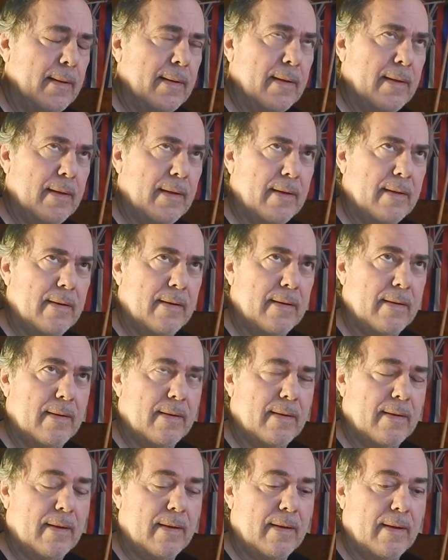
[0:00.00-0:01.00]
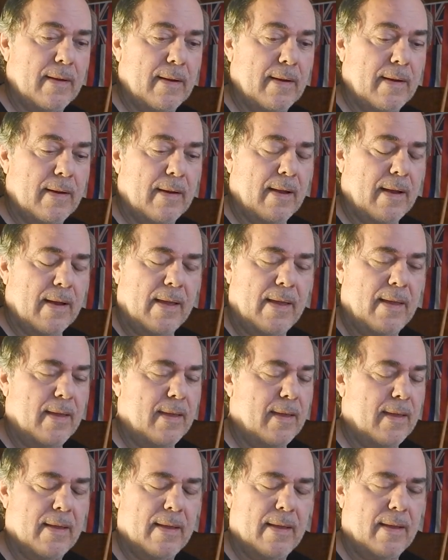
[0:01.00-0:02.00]
And I
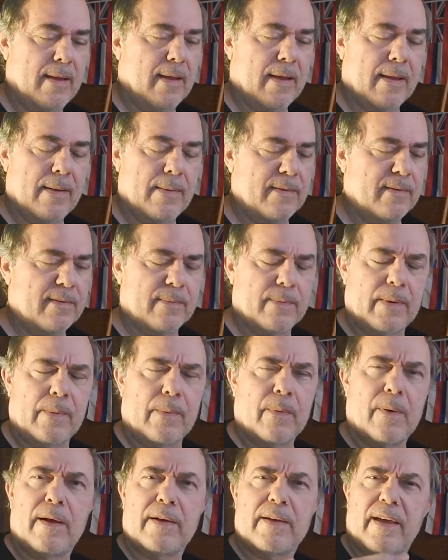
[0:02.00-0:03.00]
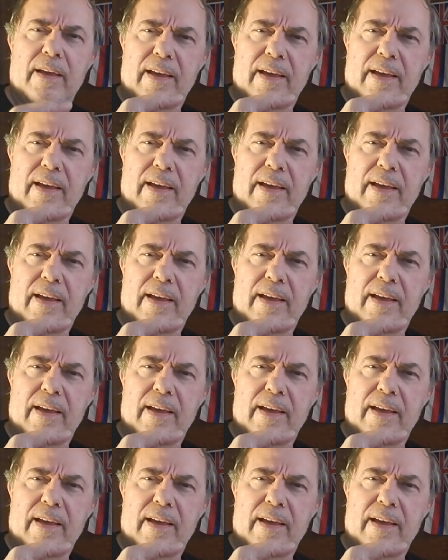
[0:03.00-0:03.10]
was like walking.